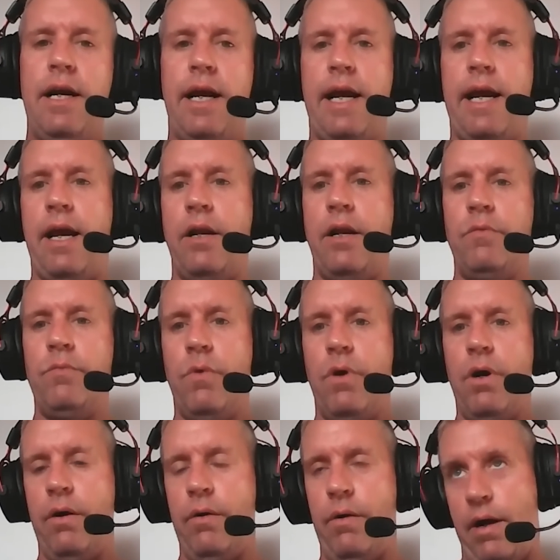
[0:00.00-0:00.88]
And
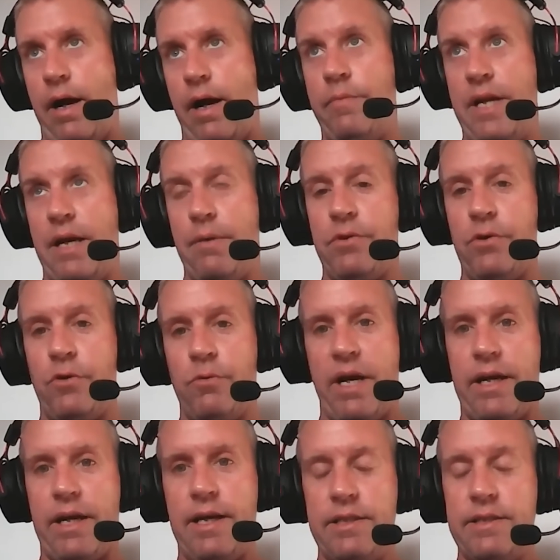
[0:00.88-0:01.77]
what I've been able to do with
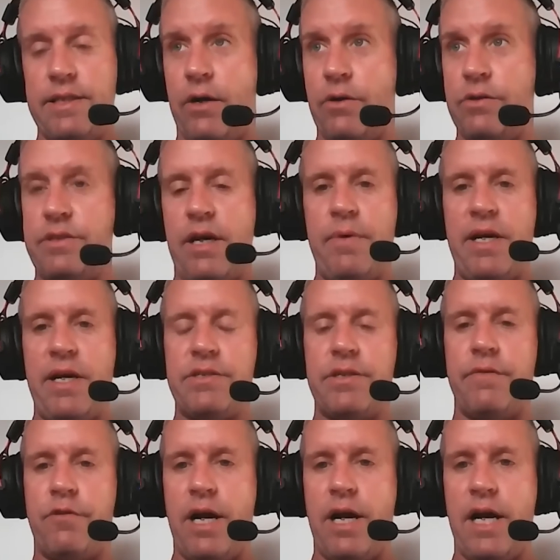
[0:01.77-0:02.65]
my kids now is they
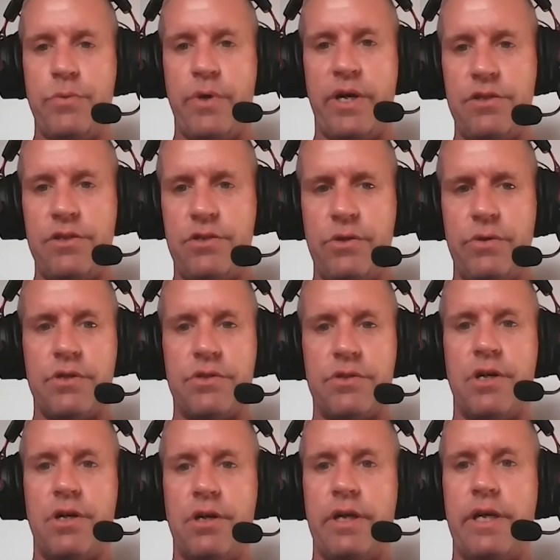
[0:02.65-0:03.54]
basically graduated two
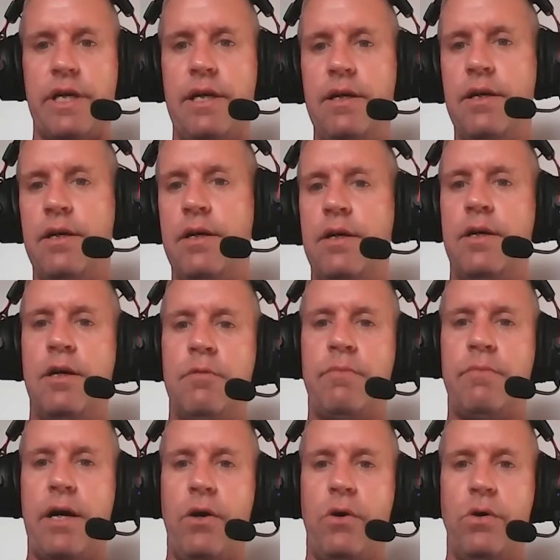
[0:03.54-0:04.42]
years early
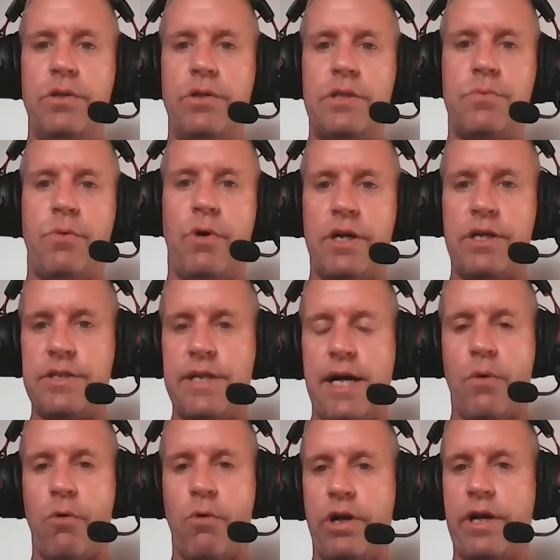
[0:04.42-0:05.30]
my oldest one is
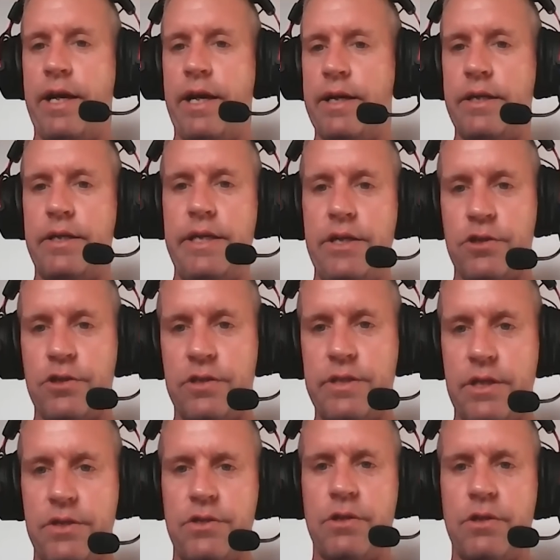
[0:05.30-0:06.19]
now working in a
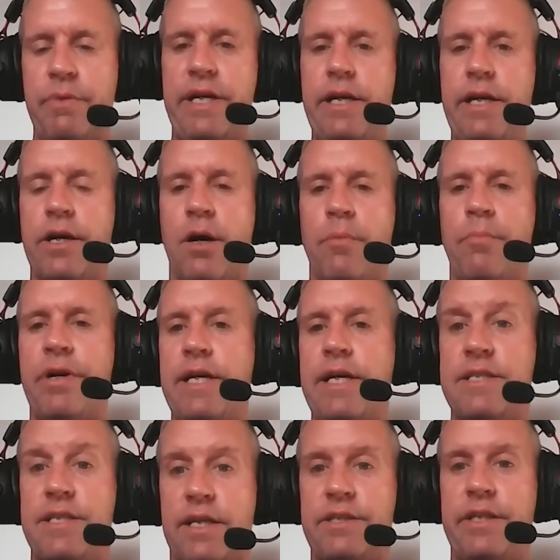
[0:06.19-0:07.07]
digital media company
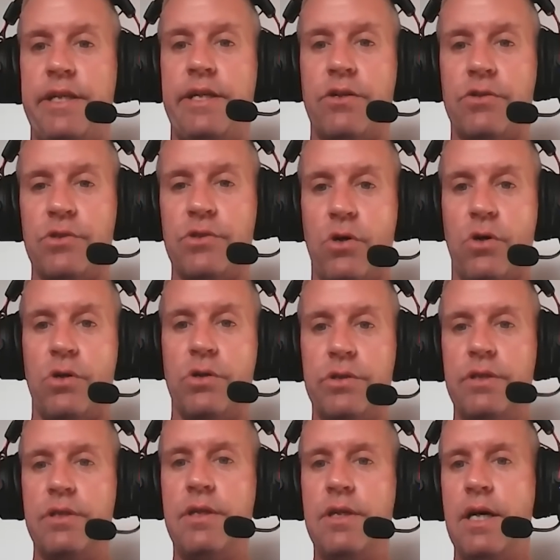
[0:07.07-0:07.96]
at 16 years
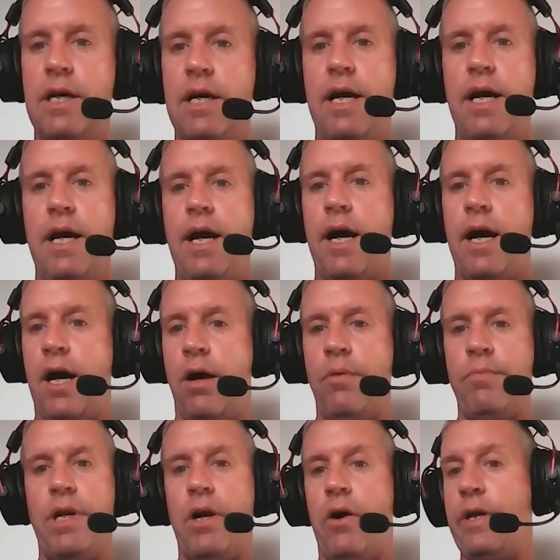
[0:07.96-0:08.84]
old.
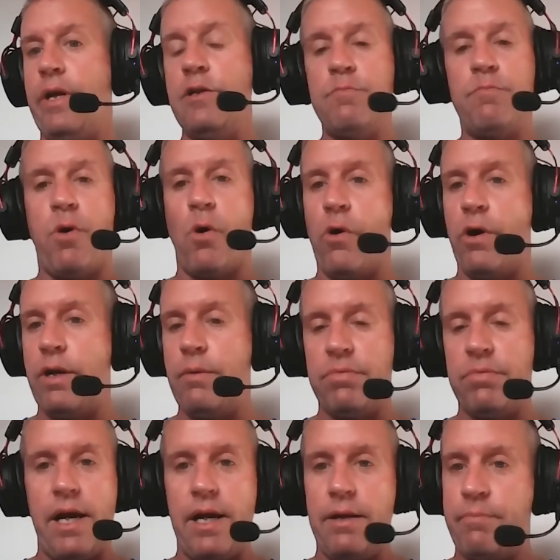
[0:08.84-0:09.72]
Um, you know, and he's born and
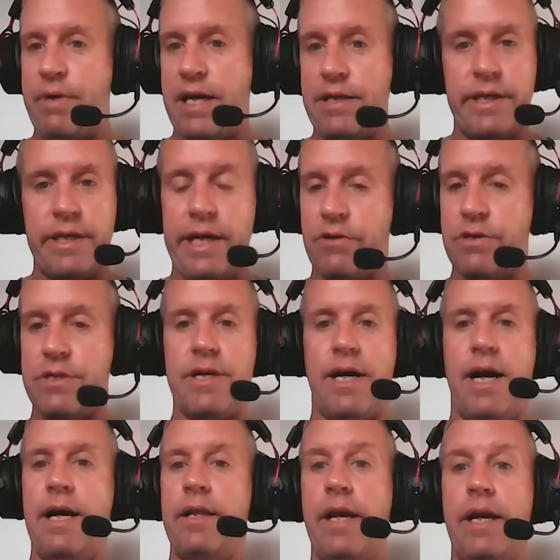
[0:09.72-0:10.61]
bred basically here in
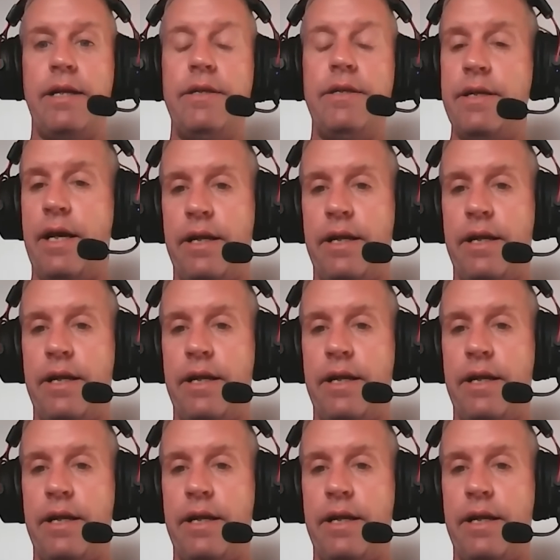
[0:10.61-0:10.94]
Thailand.